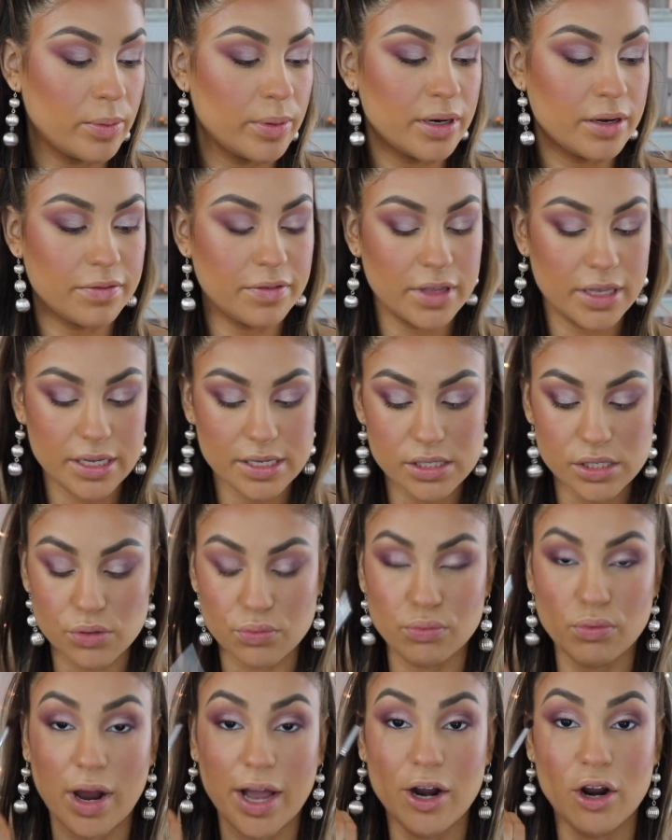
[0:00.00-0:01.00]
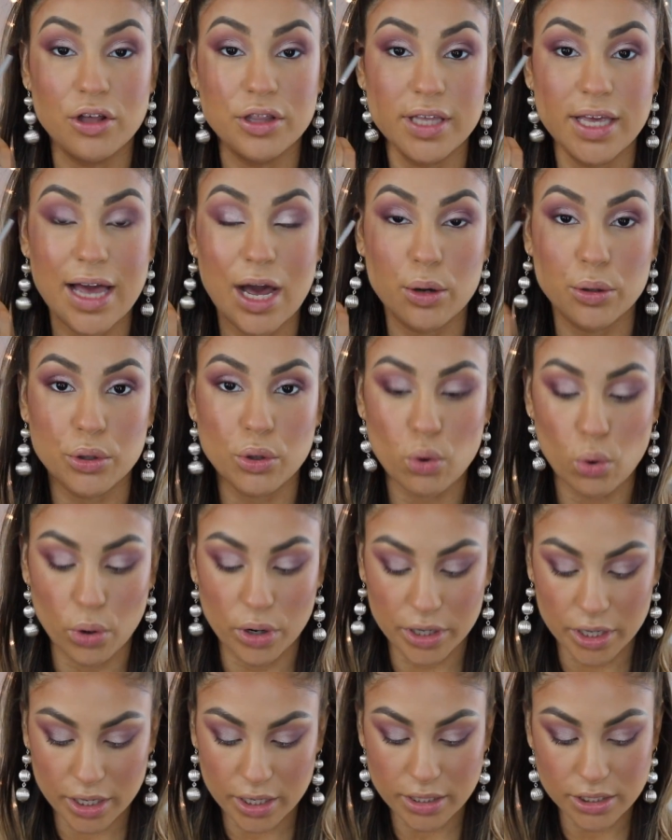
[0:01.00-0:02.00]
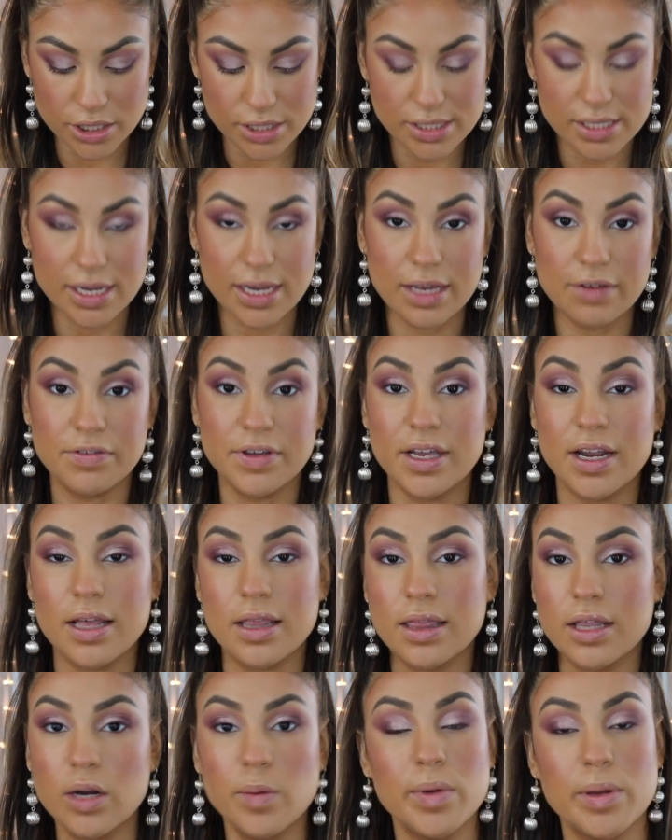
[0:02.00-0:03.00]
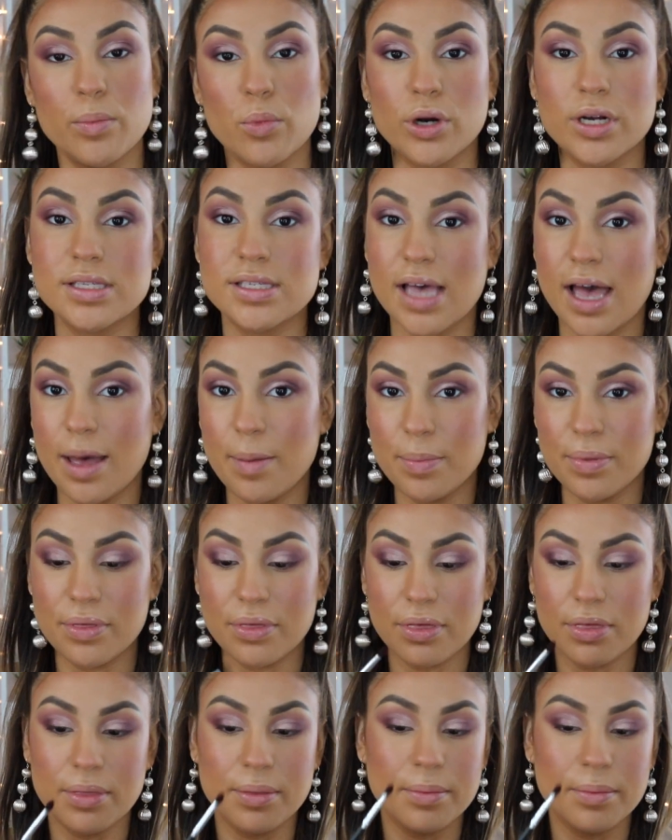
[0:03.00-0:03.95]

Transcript: bit of this right on the outer corner just to give it a little bit more depth.